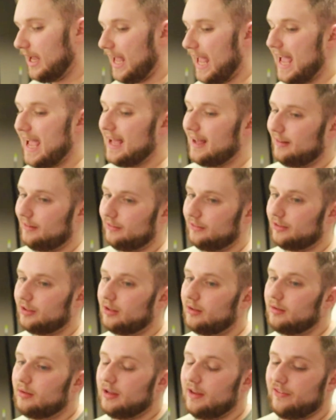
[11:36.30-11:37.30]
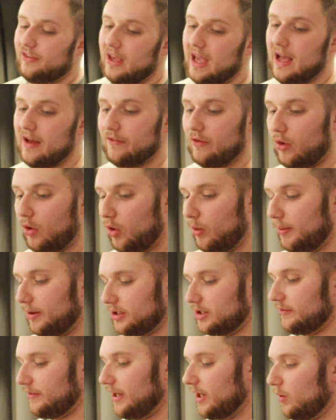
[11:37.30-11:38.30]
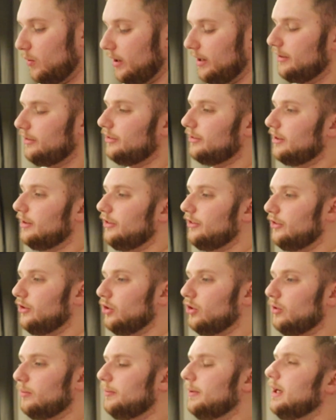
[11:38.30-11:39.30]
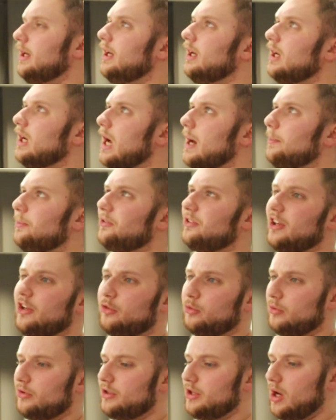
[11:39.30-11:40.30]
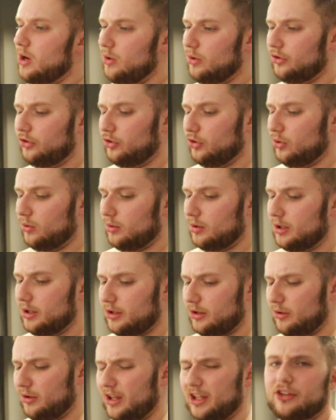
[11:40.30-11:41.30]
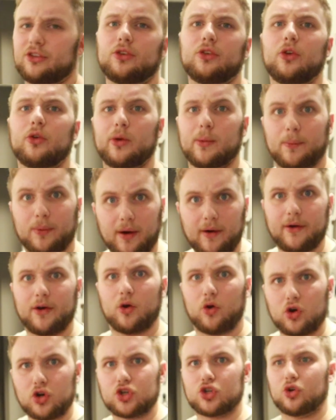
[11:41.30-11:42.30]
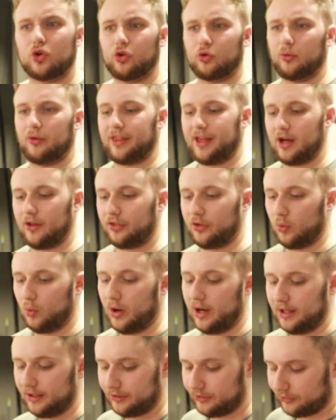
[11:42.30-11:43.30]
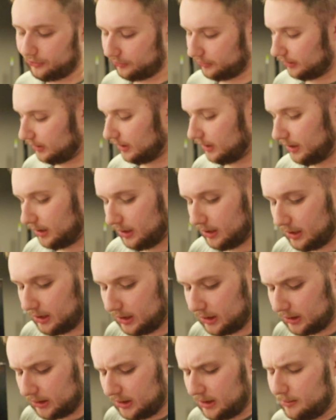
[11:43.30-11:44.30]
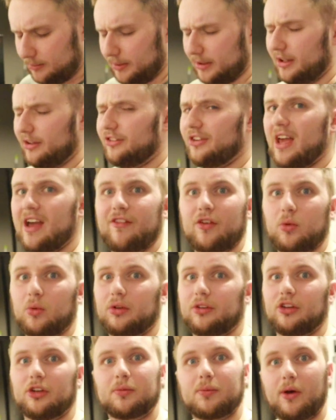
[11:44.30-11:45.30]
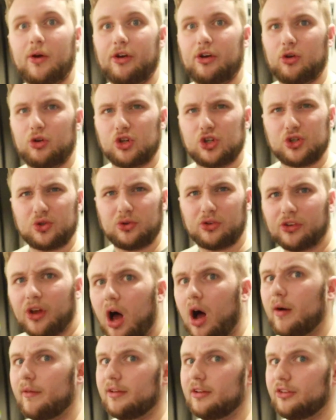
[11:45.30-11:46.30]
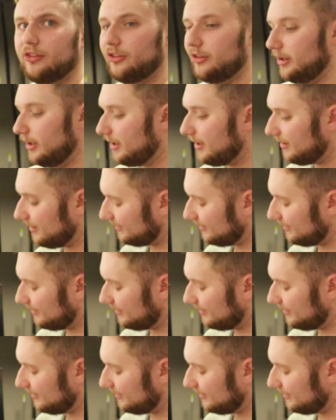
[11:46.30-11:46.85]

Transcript: And if you have a whole bunch of egg whites because you're obsessed with yolks, or you like to do your prairie oysters without the whites, because everyone does prairie oysters, obviously.